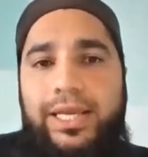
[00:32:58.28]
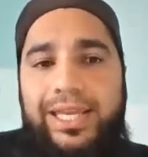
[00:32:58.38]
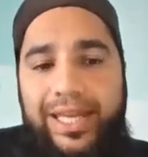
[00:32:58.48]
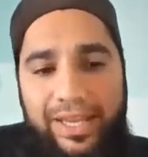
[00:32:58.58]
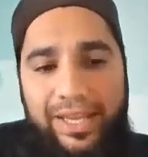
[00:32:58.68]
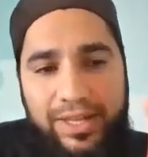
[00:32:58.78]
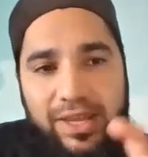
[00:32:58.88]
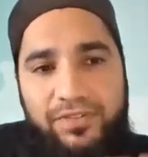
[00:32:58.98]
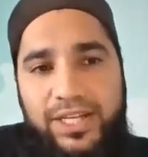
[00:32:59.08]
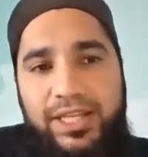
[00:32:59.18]
in
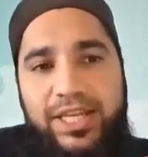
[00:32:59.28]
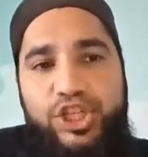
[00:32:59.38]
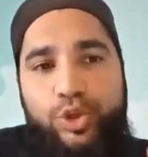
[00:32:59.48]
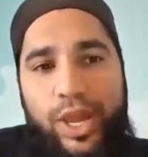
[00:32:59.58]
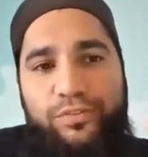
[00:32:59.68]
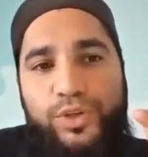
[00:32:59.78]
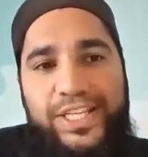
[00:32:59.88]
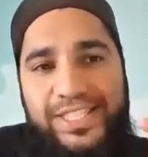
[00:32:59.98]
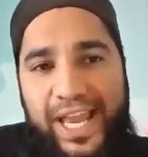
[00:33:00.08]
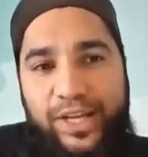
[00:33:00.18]
every region, you have to
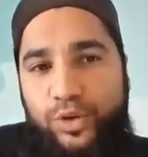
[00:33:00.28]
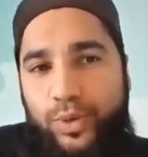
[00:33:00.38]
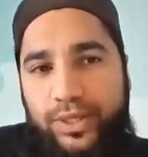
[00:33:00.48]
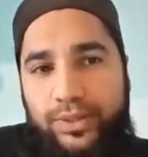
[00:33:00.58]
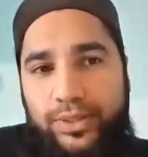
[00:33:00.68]
decide on one.